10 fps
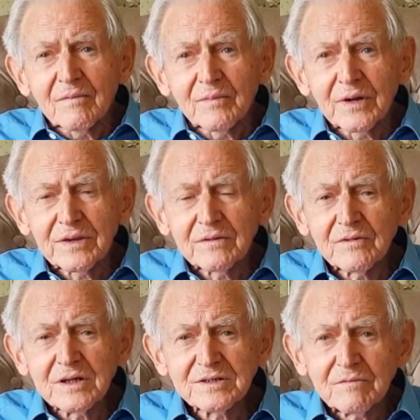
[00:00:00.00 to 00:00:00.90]
But the
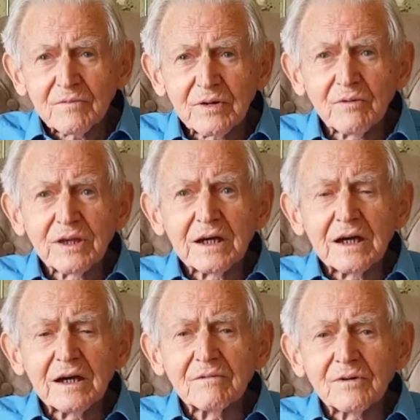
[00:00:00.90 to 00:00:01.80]
reason we were
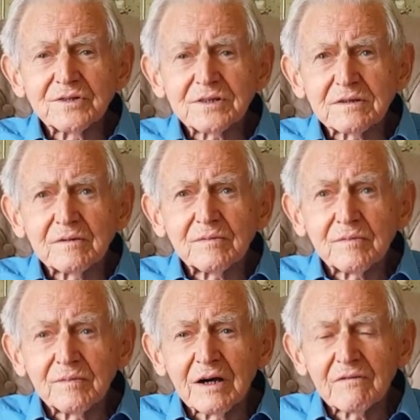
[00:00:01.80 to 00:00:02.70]
there was that
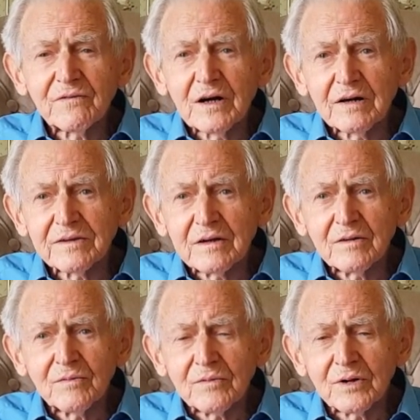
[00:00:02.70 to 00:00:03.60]
my
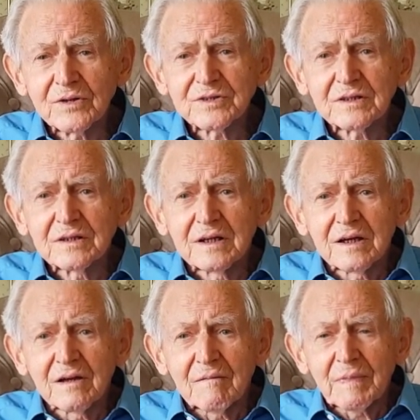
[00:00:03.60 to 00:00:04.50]
father was
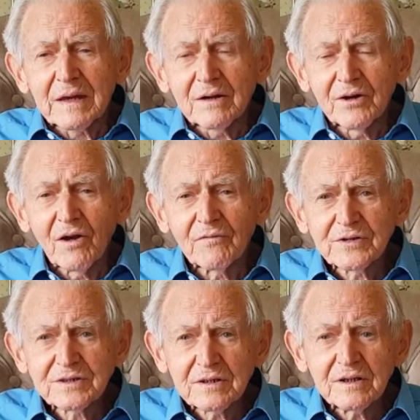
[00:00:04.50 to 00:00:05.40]
an
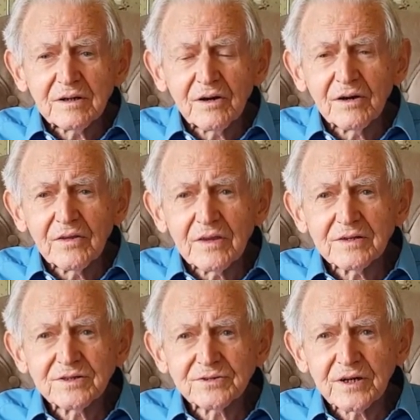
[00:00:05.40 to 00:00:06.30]
officer on the
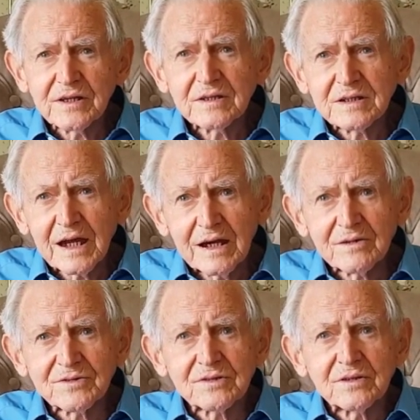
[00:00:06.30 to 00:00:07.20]
Trinity
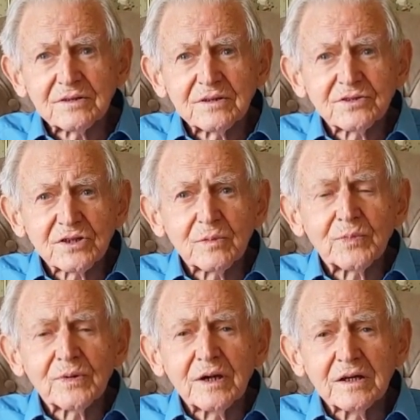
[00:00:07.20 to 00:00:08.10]
House ship
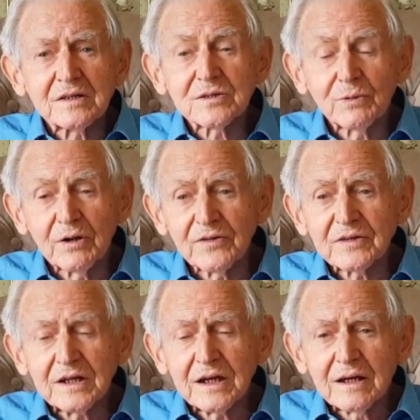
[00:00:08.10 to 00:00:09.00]
in
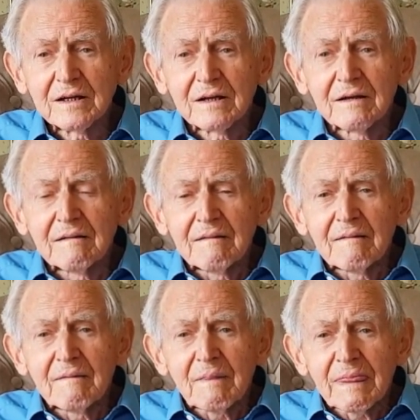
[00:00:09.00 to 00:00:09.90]
Swansea.
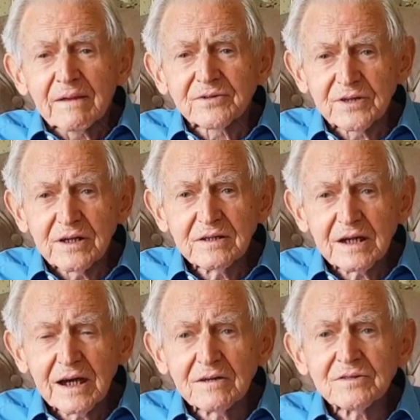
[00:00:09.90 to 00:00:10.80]
Trinity
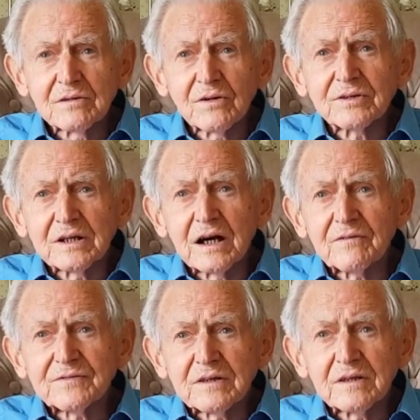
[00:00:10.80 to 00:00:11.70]
House looked
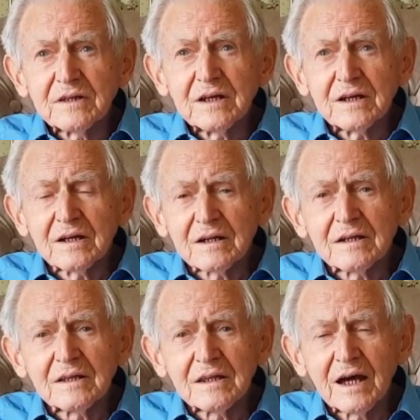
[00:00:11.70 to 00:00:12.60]
after the
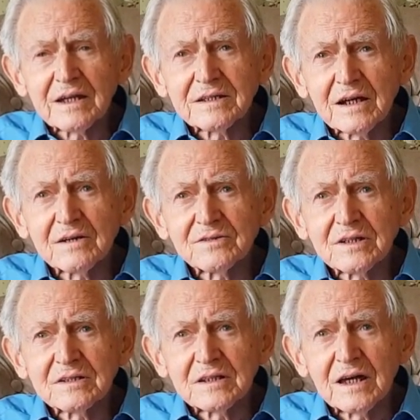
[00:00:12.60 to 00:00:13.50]

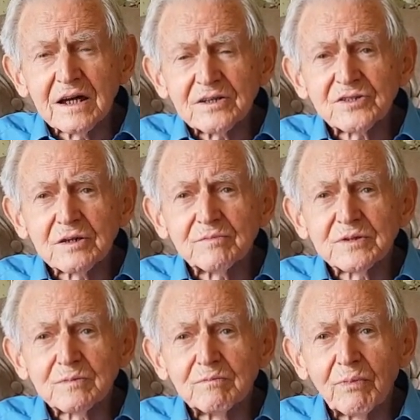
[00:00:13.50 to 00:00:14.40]
lighthouses,
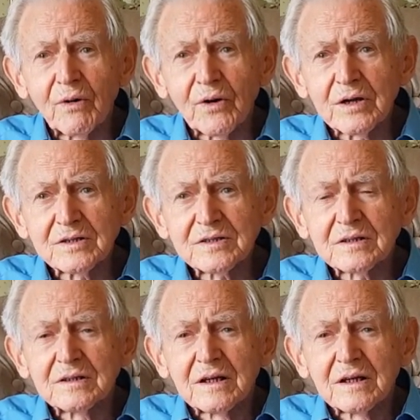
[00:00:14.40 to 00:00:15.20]
lightships, buoys,